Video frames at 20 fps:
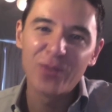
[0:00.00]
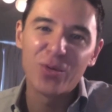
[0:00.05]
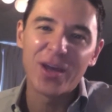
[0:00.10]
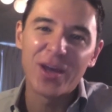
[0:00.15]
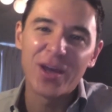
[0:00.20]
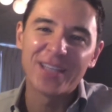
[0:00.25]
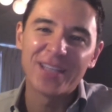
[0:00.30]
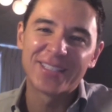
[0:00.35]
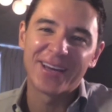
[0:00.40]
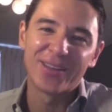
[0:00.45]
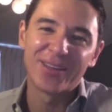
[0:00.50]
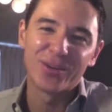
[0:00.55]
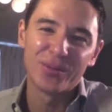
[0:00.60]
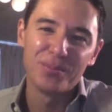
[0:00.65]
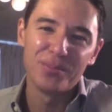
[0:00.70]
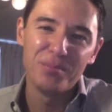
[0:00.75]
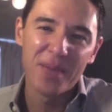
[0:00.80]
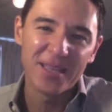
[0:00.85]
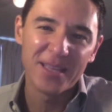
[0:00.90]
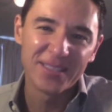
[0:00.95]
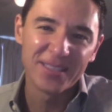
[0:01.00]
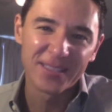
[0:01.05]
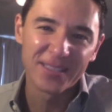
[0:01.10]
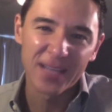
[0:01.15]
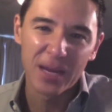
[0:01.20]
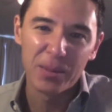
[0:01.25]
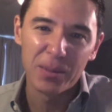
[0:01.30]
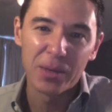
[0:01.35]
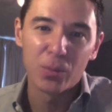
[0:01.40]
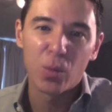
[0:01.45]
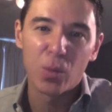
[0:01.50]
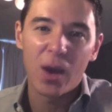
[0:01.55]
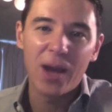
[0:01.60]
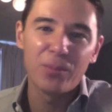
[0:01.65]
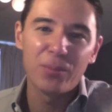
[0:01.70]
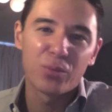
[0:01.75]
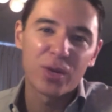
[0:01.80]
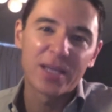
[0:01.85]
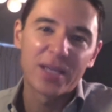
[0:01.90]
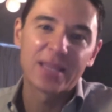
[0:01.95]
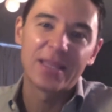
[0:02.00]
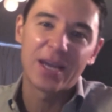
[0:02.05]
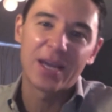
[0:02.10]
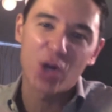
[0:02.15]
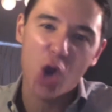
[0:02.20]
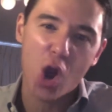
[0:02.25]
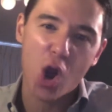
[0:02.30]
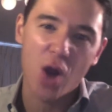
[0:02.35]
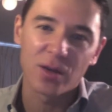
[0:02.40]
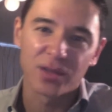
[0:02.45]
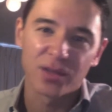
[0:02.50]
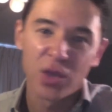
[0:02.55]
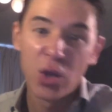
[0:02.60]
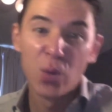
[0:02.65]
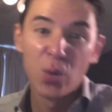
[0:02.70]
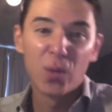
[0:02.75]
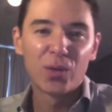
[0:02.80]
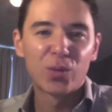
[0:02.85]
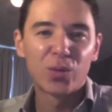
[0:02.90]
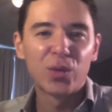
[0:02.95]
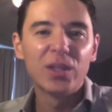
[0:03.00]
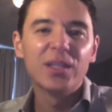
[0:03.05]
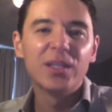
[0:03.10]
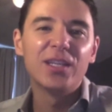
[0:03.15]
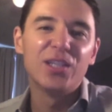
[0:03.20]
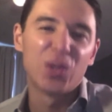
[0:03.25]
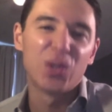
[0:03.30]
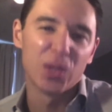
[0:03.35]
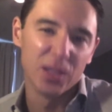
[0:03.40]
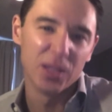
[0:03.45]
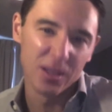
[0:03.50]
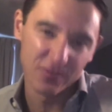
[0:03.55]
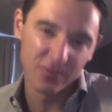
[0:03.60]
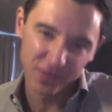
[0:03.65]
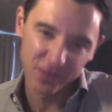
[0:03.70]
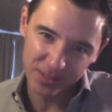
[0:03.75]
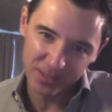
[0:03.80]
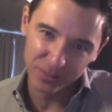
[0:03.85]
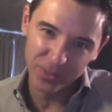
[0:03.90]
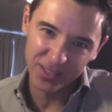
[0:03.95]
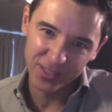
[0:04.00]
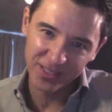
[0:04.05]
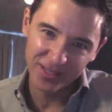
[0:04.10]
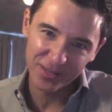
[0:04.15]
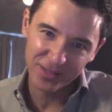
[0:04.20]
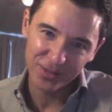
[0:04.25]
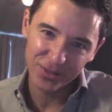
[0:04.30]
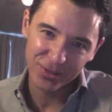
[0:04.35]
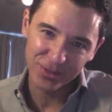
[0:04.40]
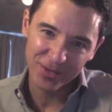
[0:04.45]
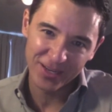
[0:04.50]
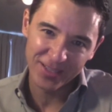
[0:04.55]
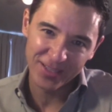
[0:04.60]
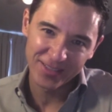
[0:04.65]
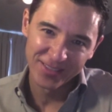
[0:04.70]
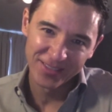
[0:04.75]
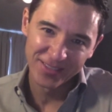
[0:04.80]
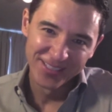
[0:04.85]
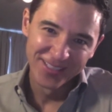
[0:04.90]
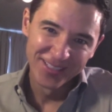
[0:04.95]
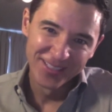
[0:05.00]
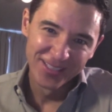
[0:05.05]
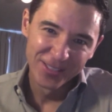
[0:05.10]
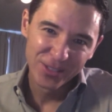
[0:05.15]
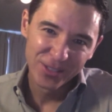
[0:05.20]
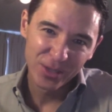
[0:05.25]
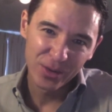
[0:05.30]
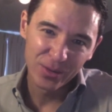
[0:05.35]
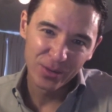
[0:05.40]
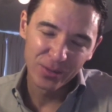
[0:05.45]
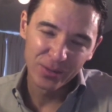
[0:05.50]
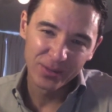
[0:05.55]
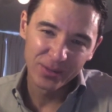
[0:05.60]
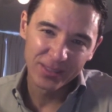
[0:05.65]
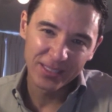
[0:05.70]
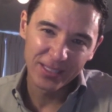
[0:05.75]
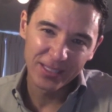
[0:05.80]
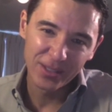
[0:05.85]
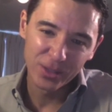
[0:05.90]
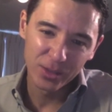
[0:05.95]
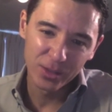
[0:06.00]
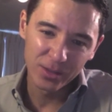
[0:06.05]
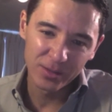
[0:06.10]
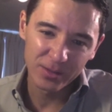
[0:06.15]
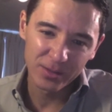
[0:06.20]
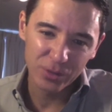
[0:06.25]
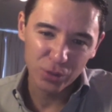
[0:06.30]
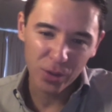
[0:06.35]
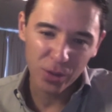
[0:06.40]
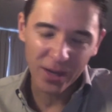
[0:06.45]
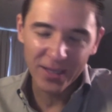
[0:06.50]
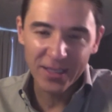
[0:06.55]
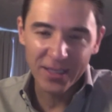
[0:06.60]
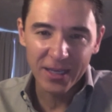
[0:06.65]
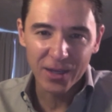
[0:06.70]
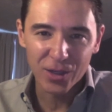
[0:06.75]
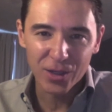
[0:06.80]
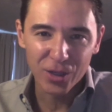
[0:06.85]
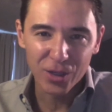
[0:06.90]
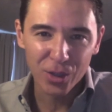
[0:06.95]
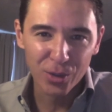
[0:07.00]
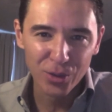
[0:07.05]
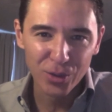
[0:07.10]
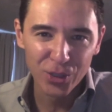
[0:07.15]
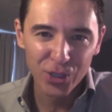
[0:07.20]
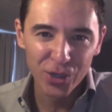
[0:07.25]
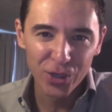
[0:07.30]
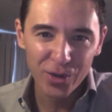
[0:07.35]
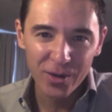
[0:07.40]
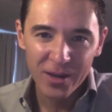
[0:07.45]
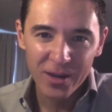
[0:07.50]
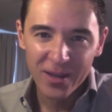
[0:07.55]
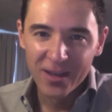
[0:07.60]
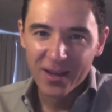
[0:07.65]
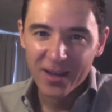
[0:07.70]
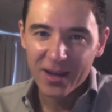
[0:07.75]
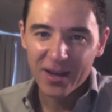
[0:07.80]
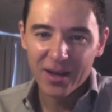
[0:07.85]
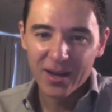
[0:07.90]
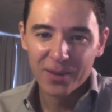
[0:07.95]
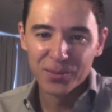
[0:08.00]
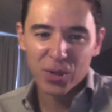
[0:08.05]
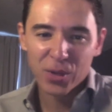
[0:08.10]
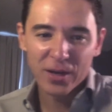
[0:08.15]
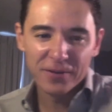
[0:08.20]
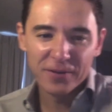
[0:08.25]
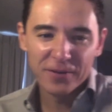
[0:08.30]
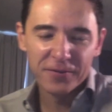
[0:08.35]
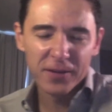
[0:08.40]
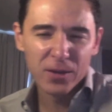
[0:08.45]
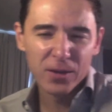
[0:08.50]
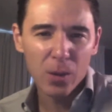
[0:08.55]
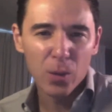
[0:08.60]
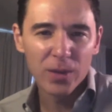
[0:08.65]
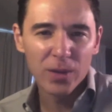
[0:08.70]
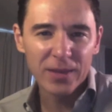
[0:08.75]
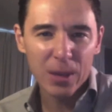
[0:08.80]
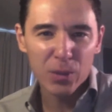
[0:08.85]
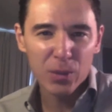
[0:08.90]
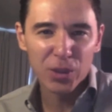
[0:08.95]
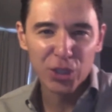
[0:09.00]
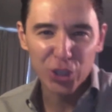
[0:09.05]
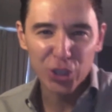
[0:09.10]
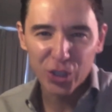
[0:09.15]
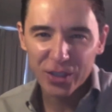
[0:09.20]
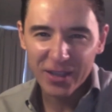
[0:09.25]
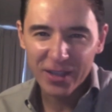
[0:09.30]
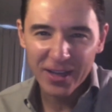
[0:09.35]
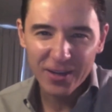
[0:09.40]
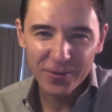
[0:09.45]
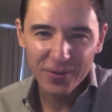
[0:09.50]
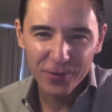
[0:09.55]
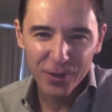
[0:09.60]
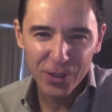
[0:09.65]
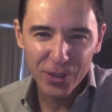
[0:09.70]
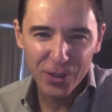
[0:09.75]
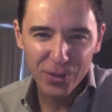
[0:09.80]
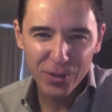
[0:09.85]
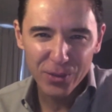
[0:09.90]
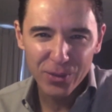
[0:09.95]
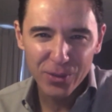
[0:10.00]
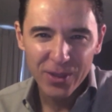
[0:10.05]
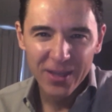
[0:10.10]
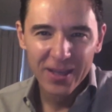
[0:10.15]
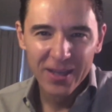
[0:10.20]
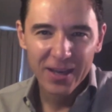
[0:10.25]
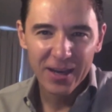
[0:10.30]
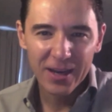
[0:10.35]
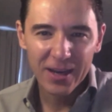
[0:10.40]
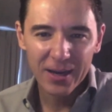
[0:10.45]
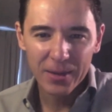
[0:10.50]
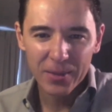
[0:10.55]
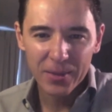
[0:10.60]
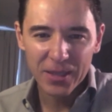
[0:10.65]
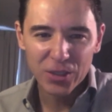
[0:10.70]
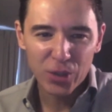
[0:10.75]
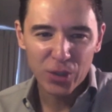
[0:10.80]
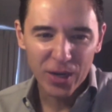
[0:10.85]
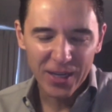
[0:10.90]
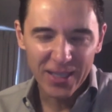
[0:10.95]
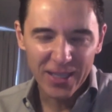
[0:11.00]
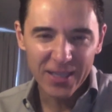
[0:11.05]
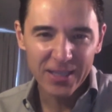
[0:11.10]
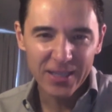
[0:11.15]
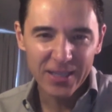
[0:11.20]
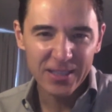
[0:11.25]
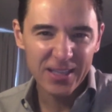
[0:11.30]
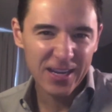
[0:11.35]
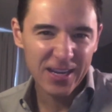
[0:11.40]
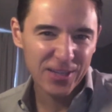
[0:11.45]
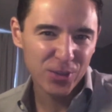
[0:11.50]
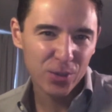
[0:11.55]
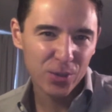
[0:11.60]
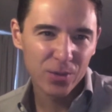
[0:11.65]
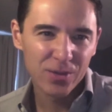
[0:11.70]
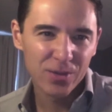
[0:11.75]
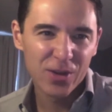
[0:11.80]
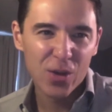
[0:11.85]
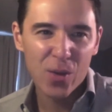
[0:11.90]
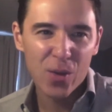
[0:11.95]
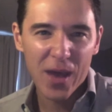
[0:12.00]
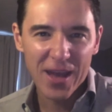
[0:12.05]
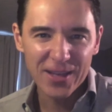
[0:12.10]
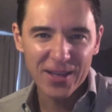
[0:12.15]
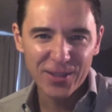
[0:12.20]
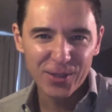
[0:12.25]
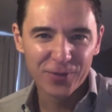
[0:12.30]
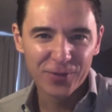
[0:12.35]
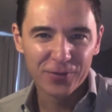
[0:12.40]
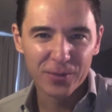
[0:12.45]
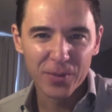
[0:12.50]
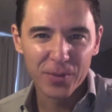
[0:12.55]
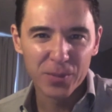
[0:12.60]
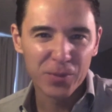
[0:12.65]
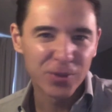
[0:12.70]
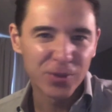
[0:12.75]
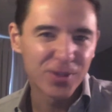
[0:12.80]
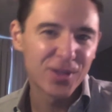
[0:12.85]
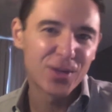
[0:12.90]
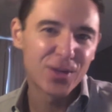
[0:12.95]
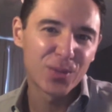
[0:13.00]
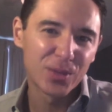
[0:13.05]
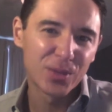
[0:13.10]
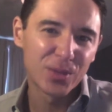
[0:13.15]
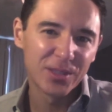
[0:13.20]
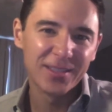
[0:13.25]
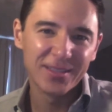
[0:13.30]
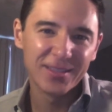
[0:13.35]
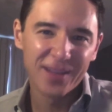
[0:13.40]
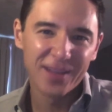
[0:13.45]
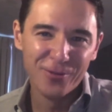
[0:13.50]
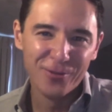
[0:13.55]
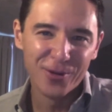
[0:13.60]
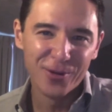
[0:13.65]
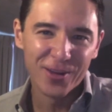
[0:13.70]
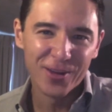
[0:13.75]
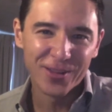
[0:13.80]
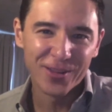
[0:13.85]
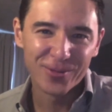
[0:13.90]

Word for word: waste other men's time and why break their mm-hmm. hearts when really you're in love with somebody else, mm-hmm. right? Mm-hmm. So either try to get closure, um, try to figure out what that would look like for you, um, and try to get a yes or a no answer from the person you're really in love with